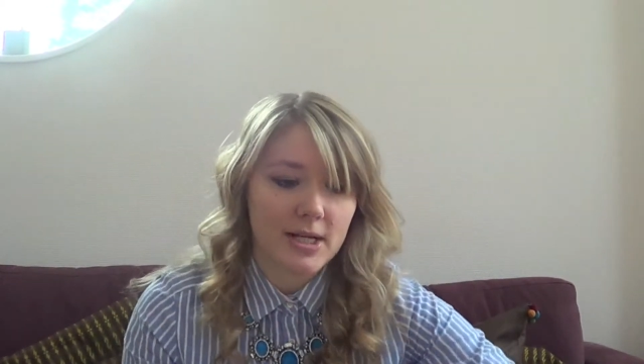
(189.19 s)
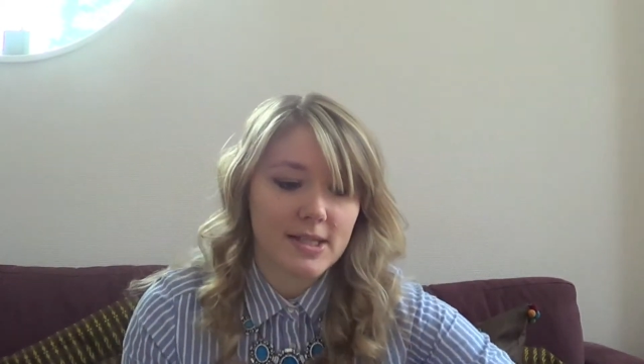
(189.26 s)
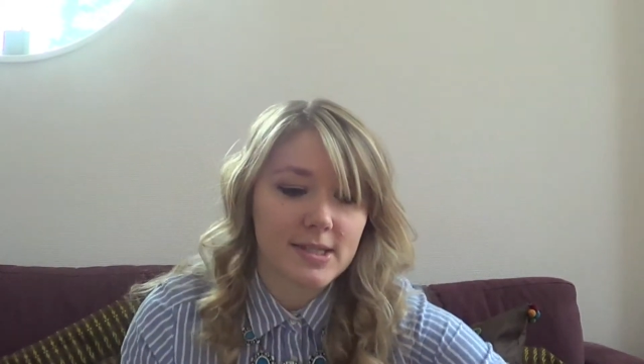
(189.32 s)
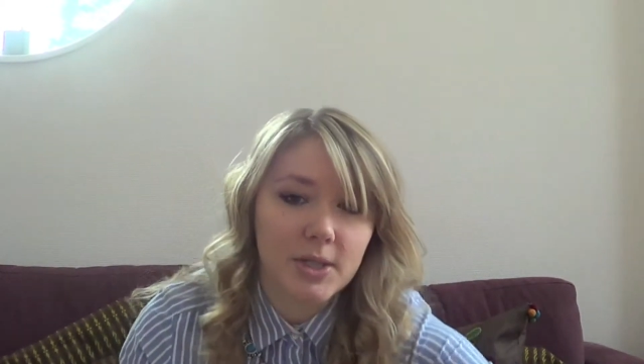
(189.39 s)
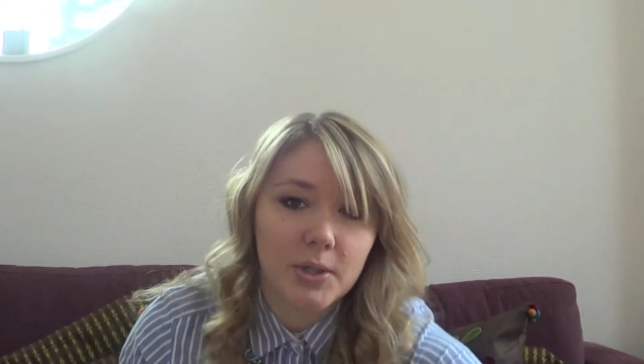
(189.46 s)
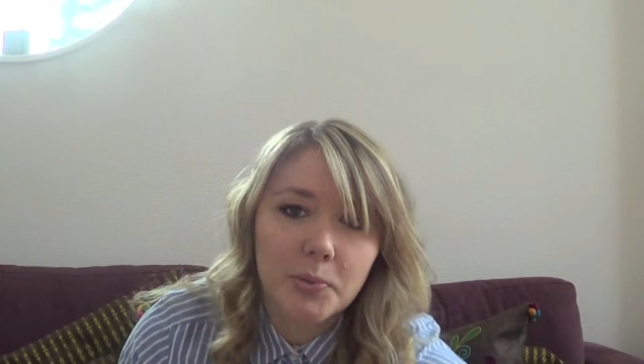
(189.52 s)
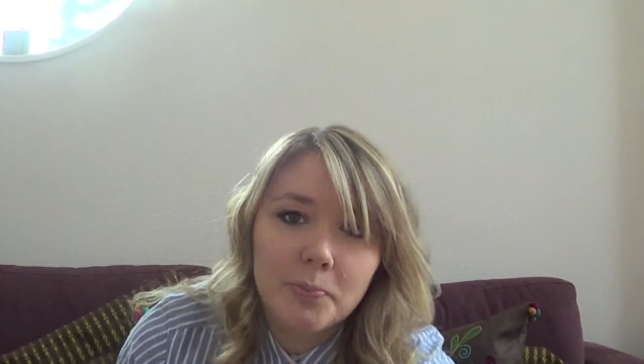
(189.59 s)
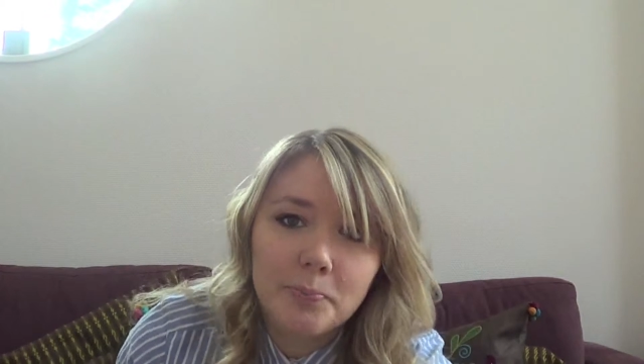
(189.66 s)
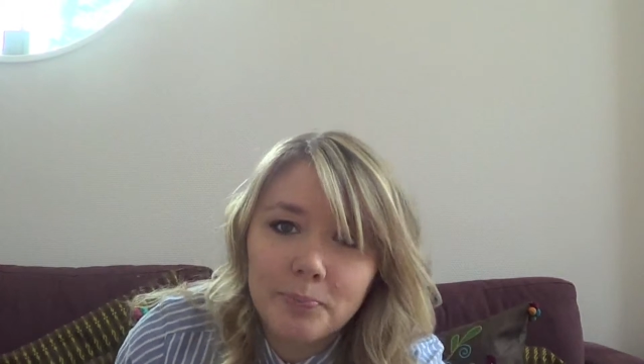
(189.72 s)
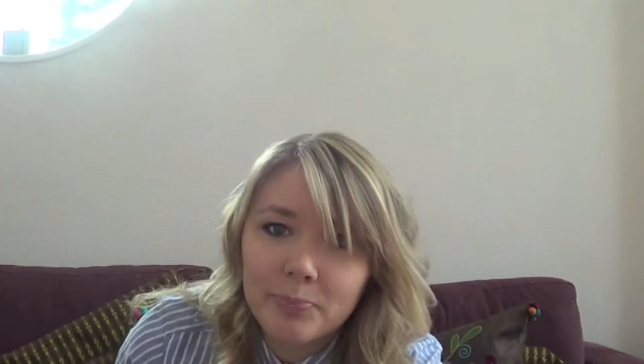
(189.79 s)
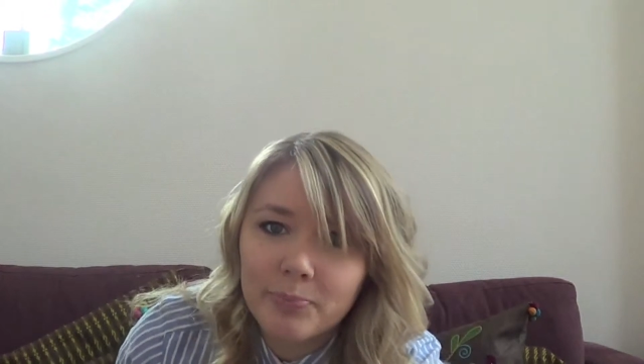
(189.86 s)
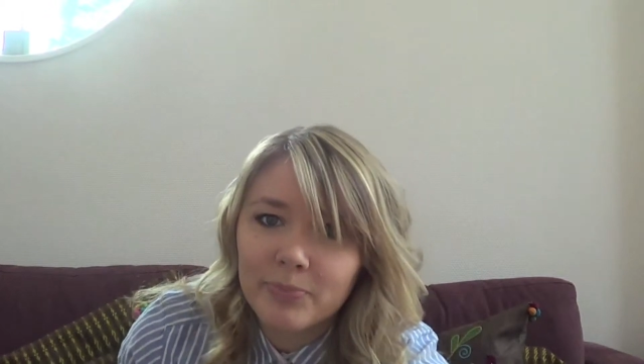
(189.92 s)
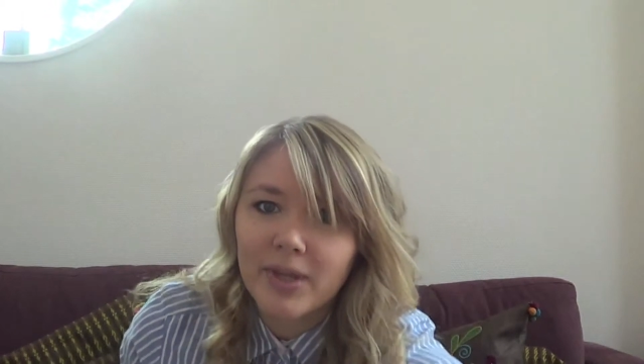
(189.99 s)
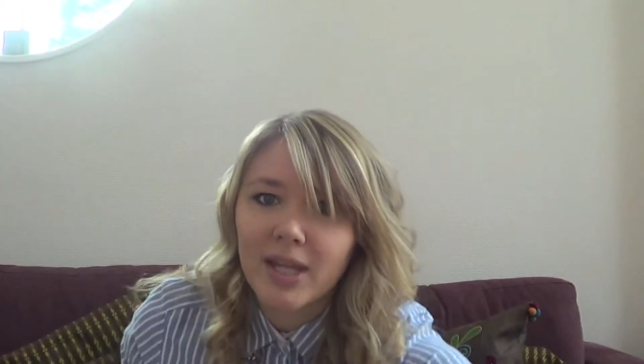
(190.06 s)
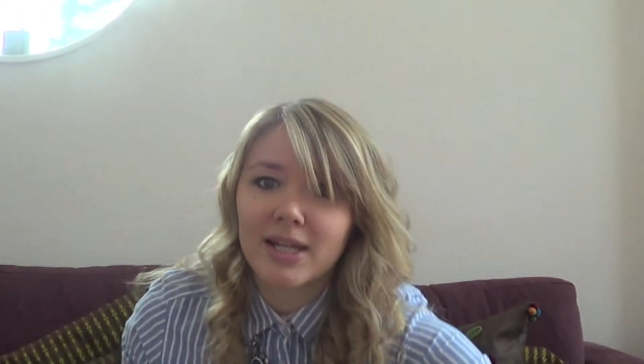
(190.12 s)
so
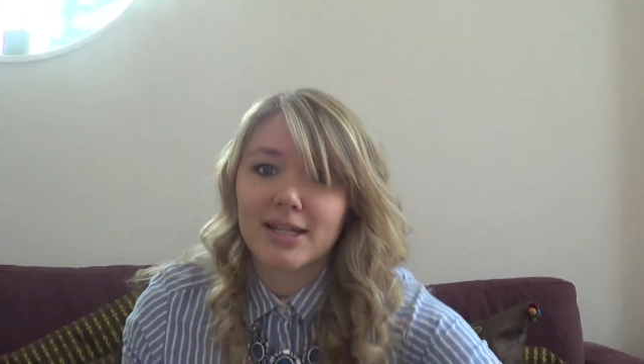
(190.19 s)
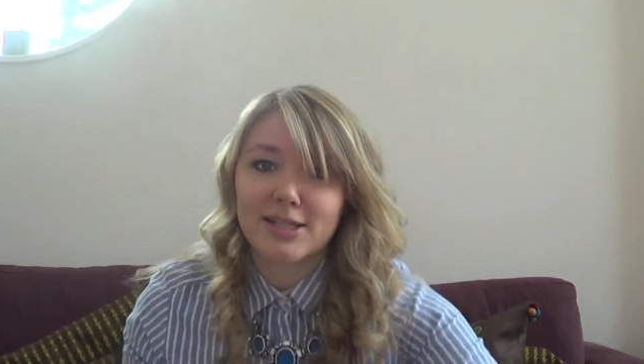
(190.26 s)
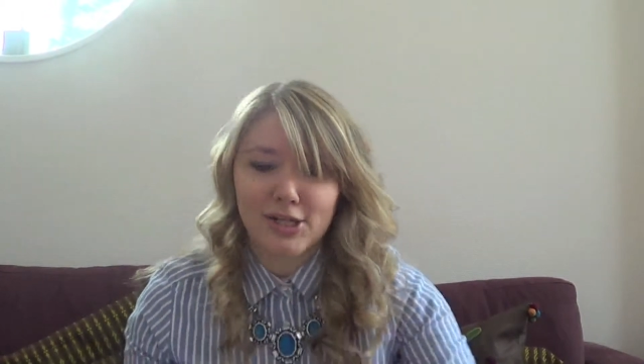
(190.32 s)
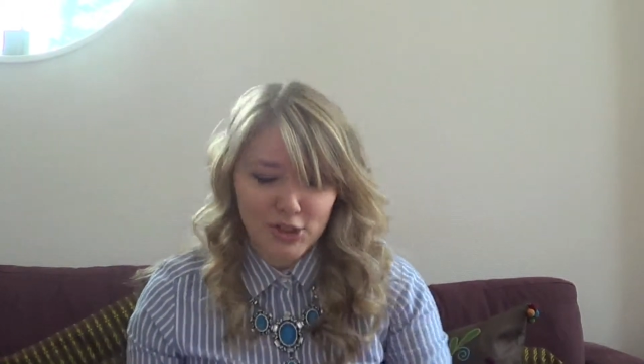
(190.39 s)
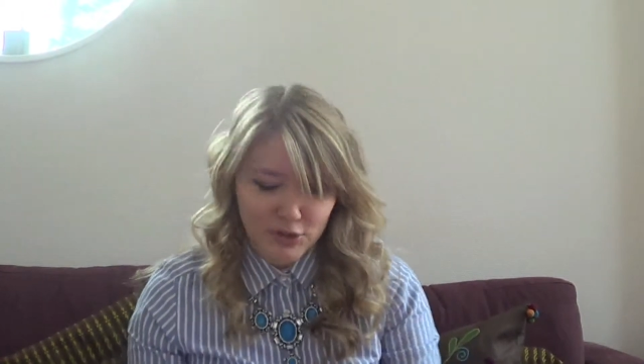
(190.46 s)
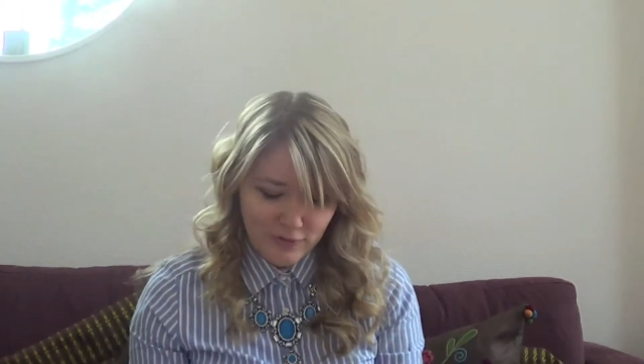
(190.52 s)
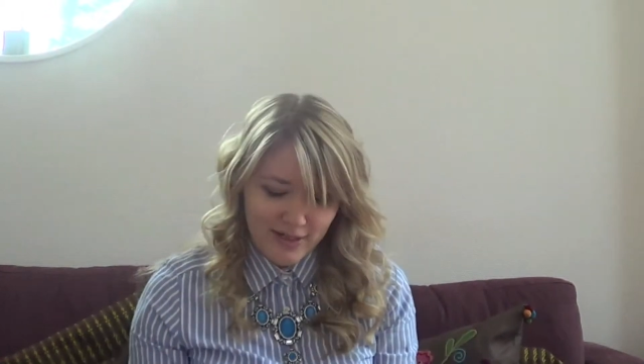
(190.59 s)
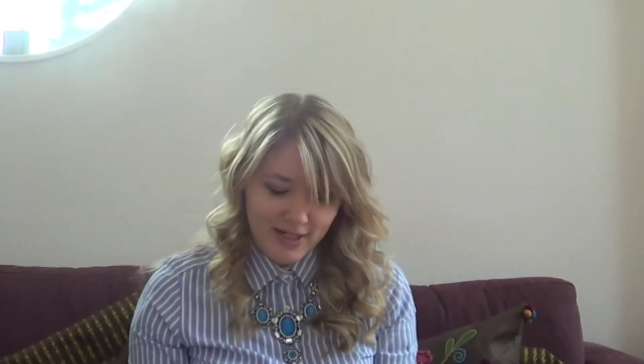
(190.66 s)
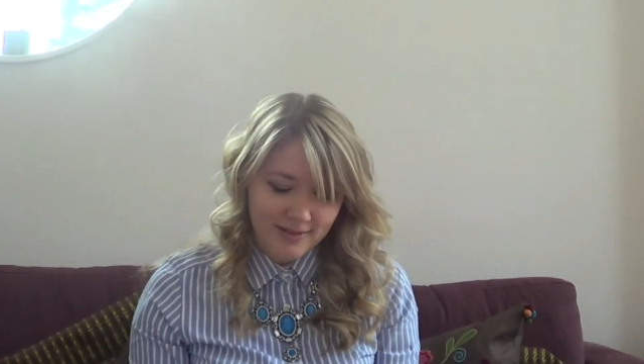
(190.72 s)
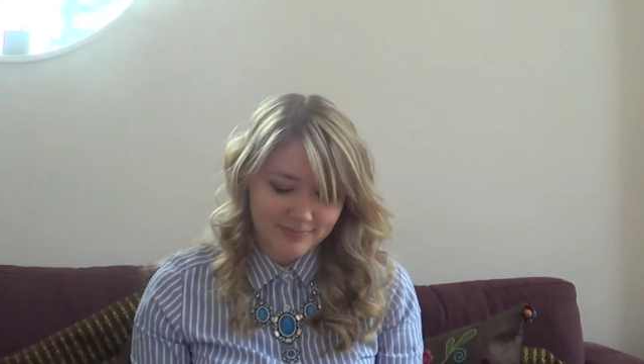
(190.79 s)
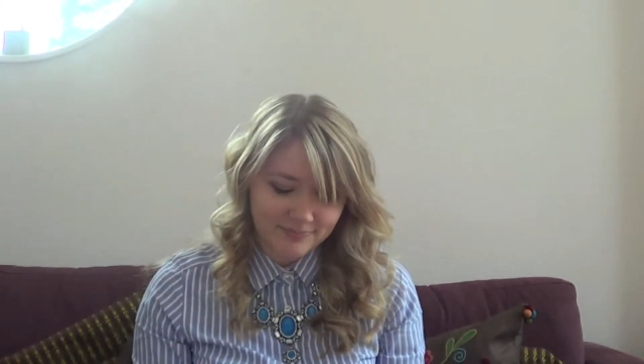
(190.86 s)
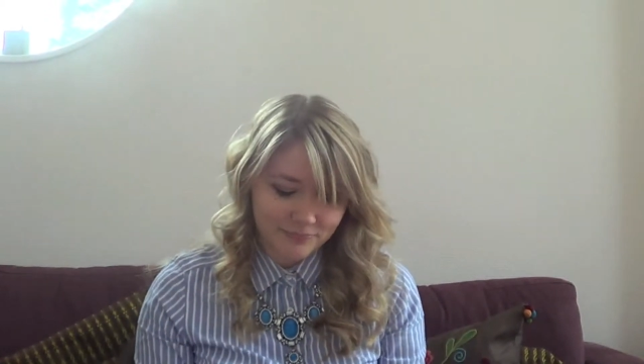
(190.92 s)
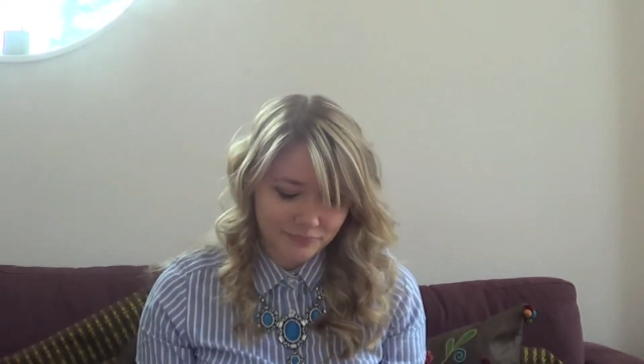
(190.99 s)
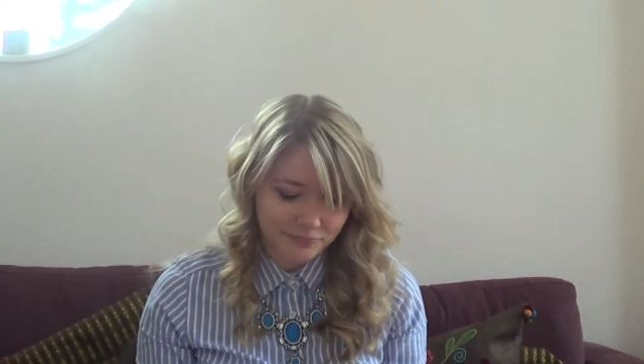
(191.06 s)
that's a good thing.